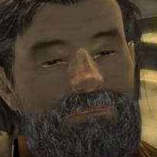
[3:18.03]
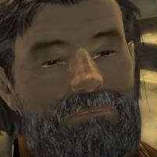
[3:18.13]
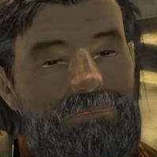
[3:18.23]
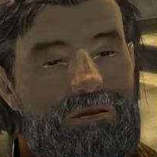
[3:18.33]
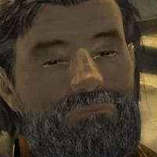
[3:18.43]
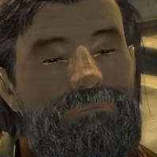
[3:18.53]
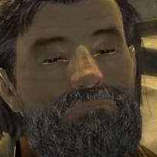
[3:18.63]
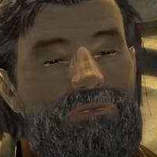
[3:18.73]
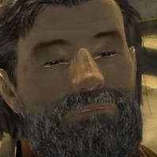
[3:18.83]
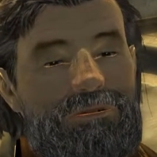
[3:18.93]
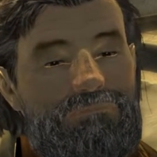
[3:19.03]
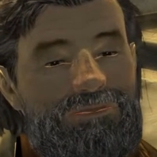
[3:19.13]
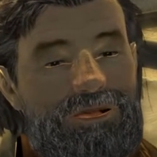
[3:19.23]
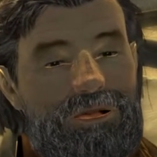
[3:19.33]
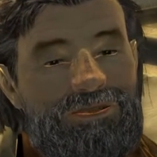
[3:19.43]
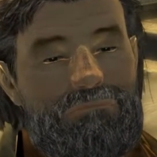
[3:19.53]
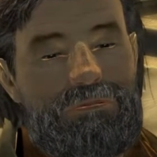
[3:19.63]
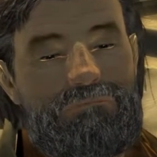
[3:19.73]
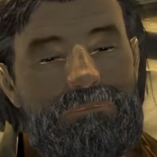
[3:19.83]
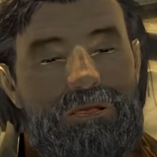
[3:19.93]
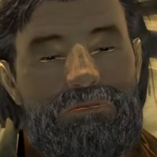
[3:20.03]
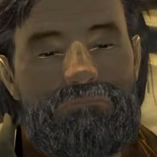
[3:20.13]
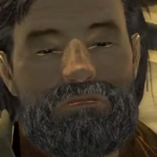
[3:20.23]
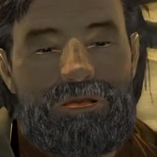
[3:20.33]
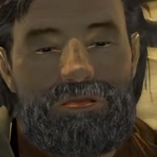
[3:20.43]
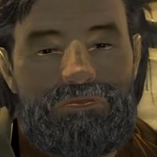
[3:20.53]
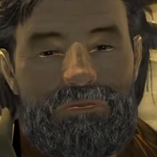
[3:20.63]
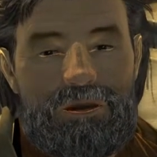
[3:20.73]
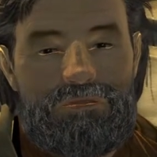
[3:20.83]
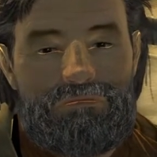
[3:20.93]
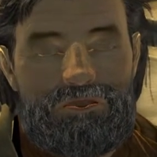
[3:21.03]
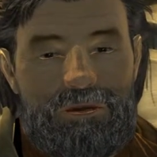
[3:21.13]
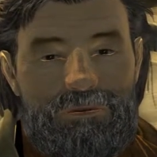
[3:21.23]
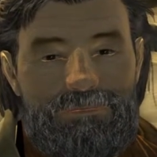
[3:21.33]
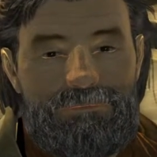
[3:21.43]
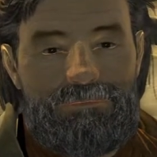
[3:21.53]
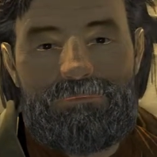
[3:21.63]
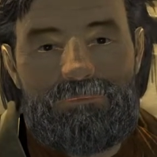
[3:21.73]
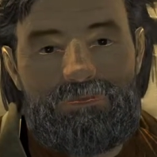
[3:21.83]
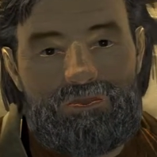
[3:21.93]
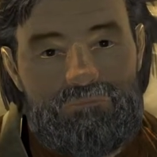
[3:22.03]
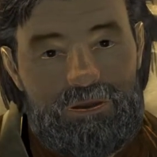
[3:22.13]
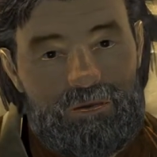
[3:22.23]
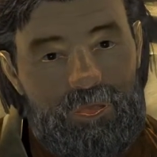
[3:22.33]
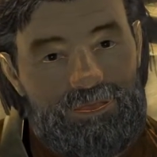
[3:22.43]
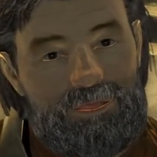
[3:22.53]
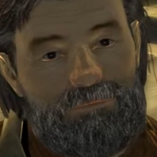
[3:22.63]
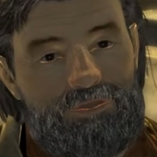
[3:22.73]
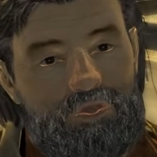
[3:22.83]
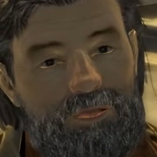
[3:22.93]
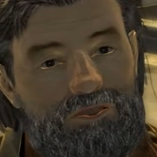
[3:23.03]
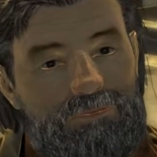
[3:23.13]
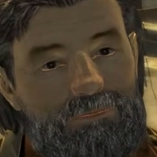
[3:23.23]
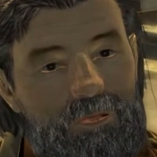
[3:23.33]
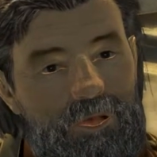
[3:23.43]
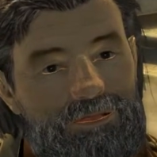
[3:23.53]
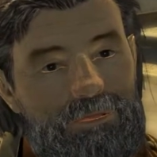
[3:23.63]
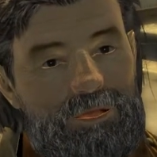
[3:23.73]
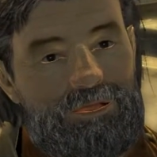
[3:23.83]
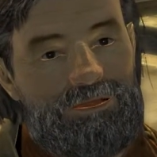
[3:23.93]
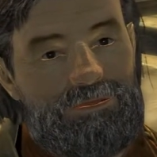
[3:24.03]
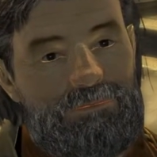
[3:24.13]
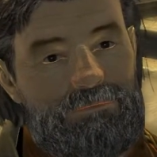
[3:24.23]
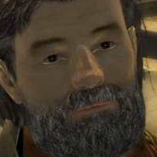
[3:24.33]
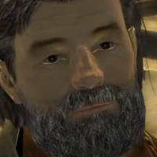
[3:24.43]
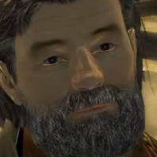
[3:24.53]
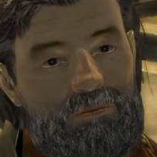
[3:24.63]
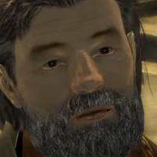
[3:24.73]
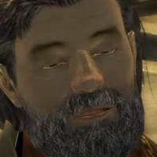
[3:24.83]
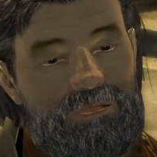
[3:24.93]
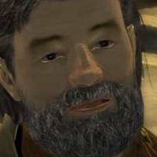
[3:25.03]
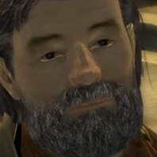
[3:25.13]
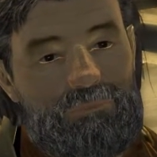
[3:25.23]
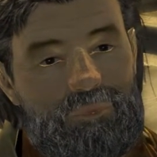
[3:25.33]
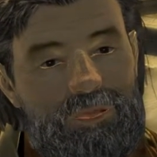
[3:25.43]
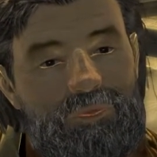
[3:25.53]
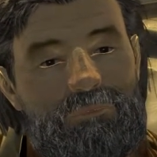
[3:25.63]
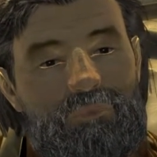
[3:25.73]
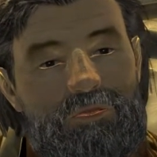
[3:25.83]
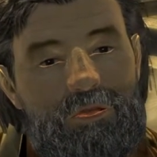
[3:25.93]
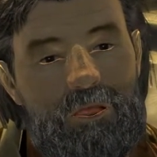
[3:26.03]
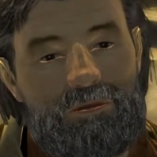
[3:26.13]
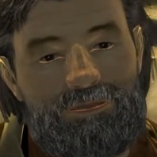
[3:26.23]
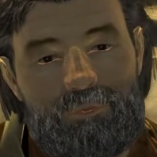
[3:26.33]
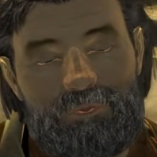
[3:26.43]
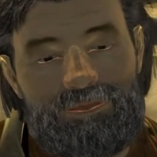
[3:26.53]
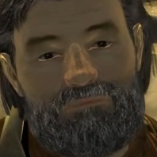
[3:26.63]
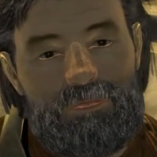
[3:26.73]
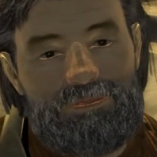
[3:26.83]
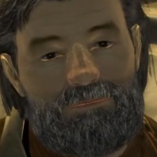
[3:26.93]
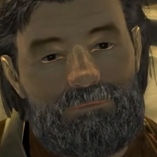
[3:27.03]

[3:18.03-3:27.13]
I made up some cockamamie name for them and everything. The men looked at each other, looked at us, and asked me what we were going to do about it.